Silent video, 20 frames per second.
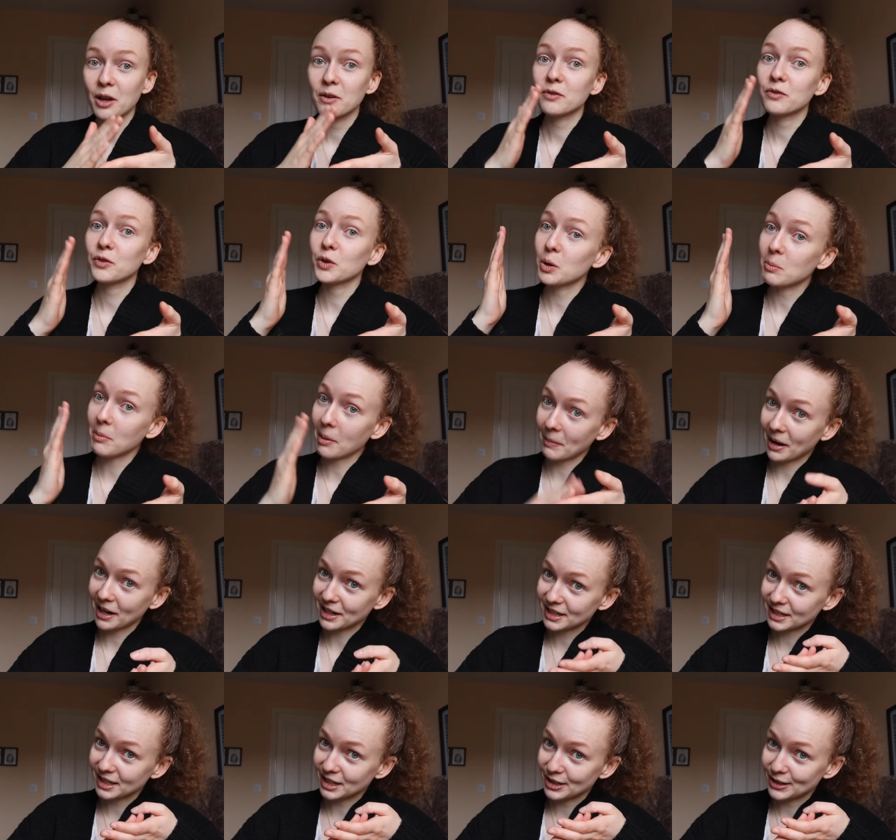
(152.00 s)
for my
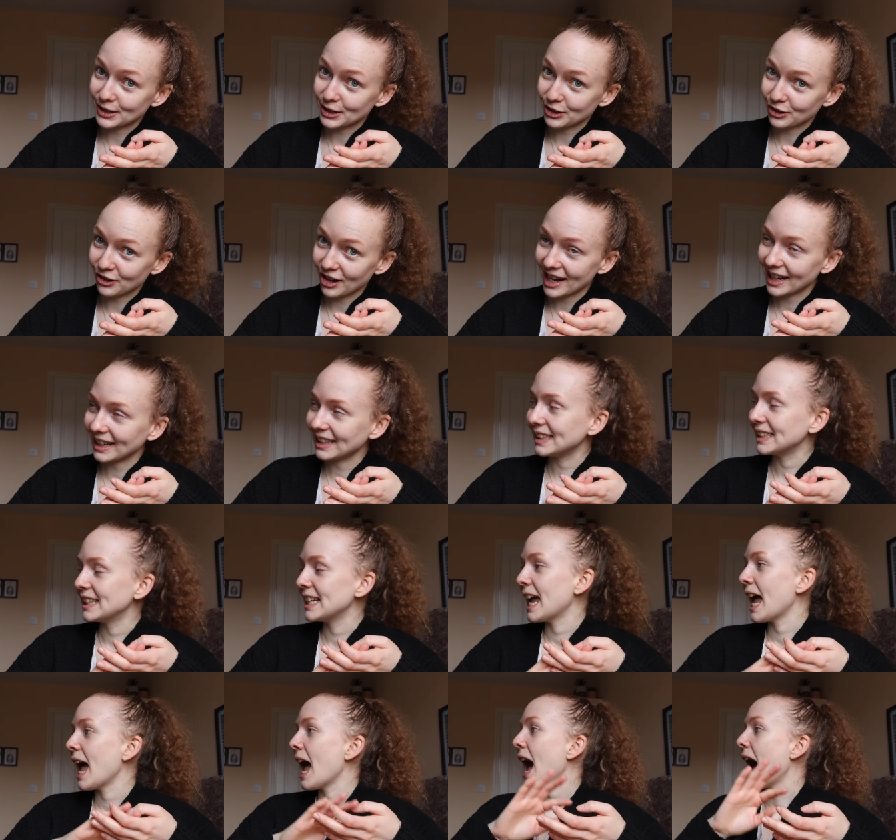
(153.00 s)
master's degree.
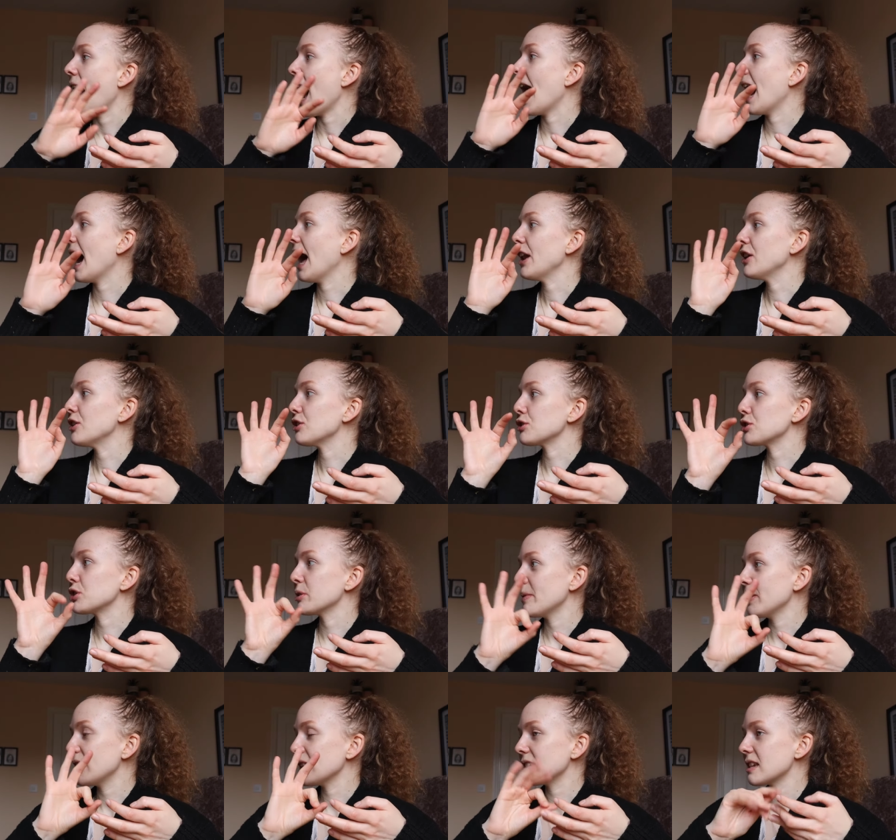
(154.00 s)
And
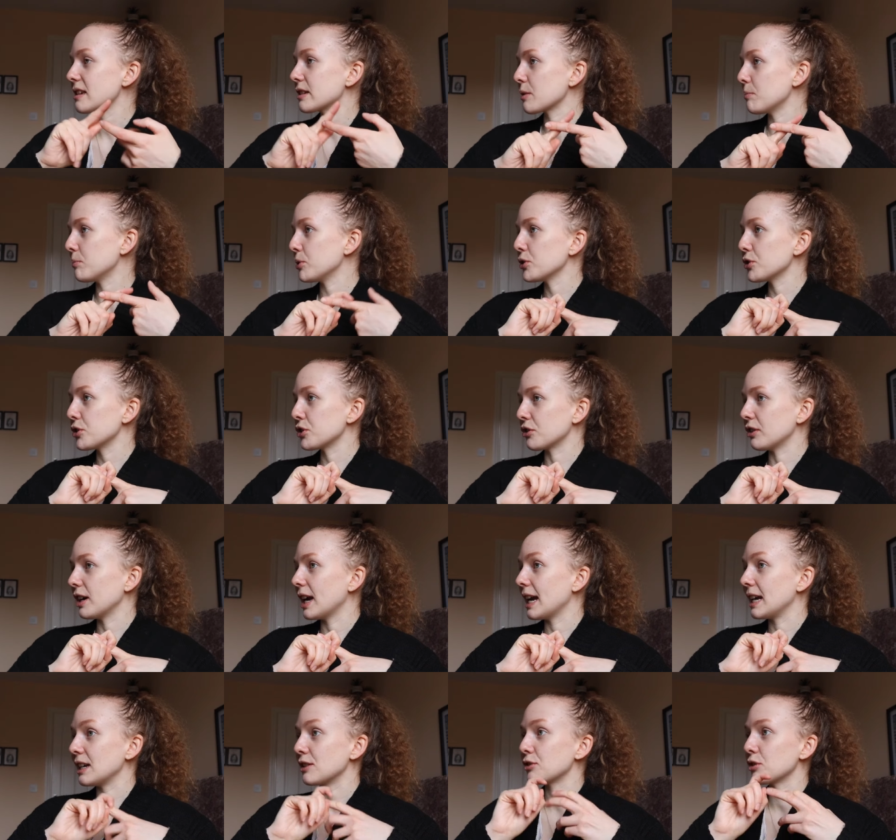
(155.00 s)
some of this is
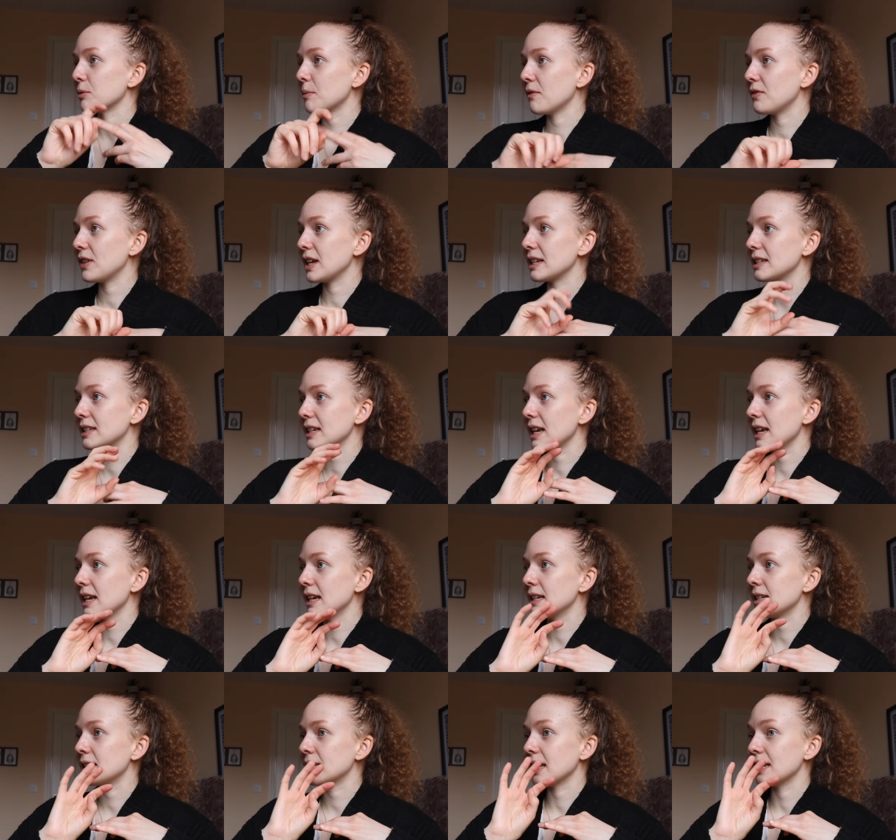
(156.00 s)
compulsory, some of this
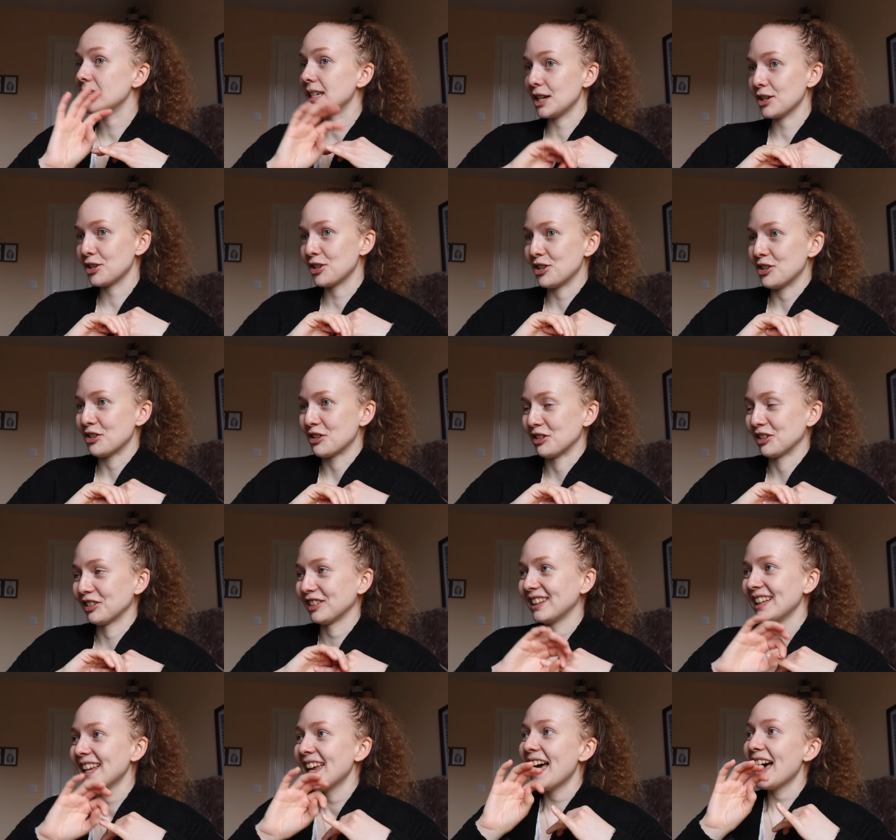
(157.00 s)
is
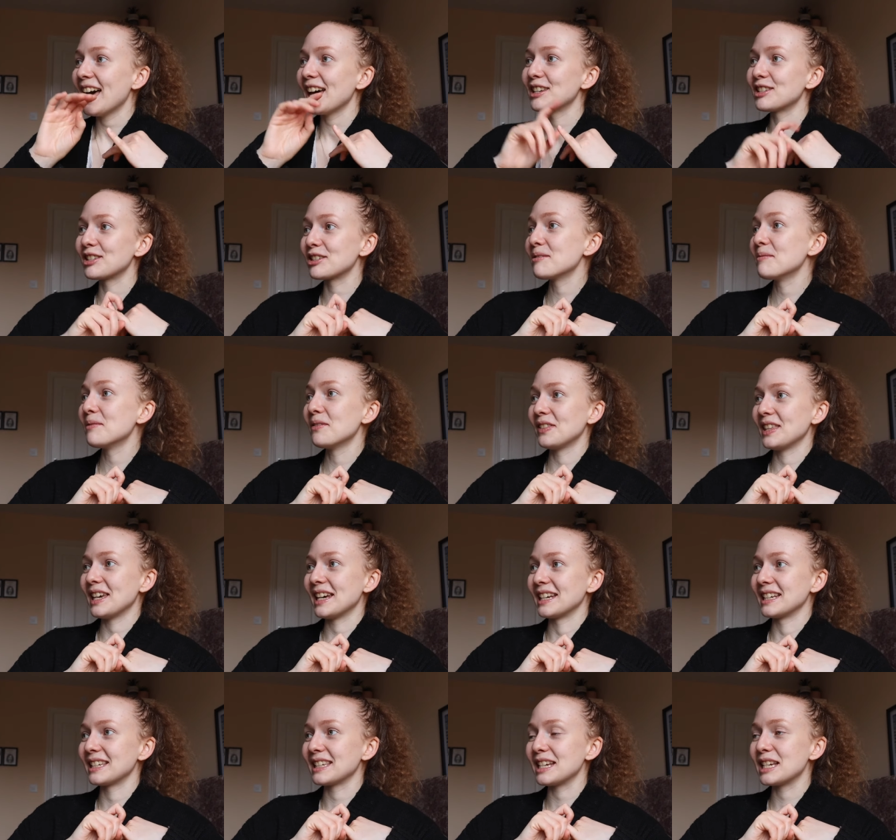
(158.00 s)
additional, and some of
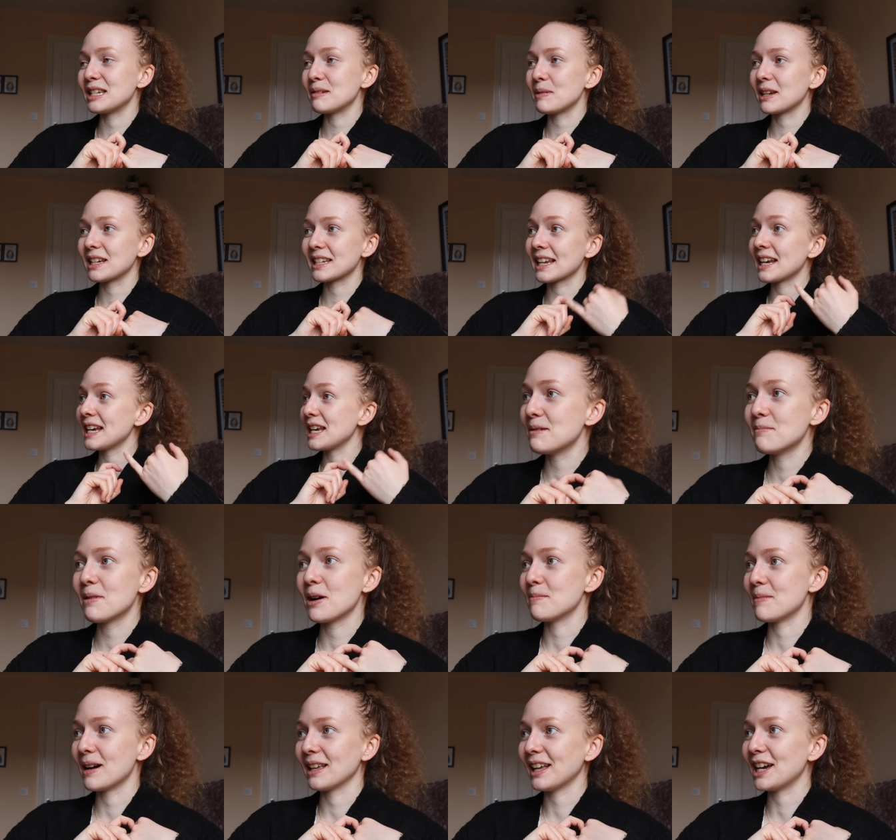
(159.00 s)
this is because I
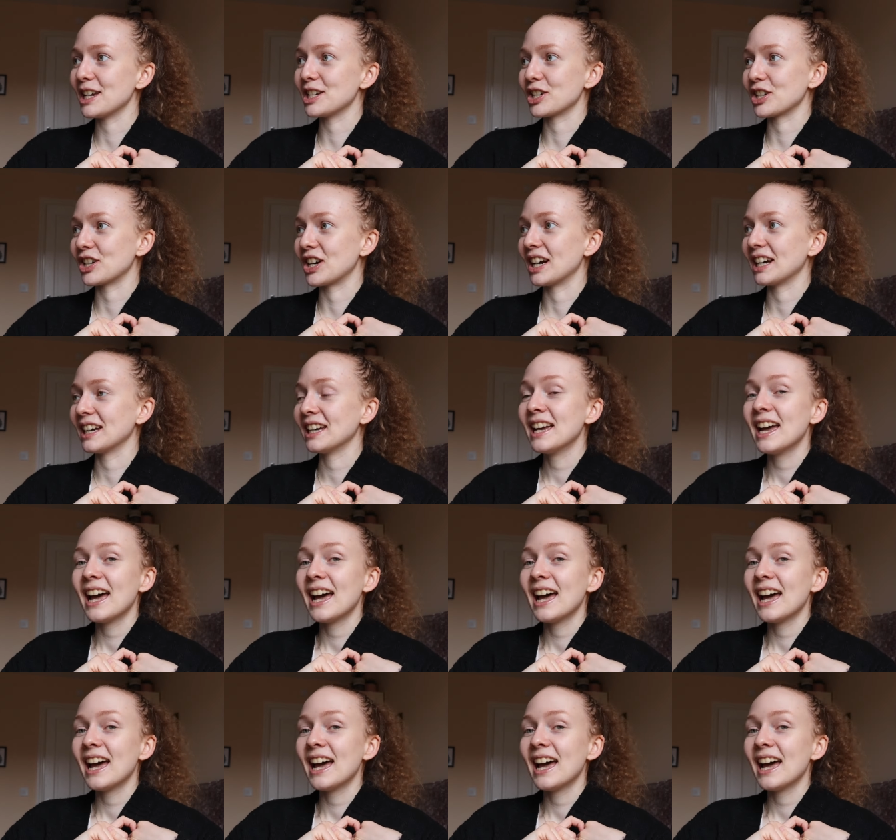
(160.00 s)
emailed my lecturer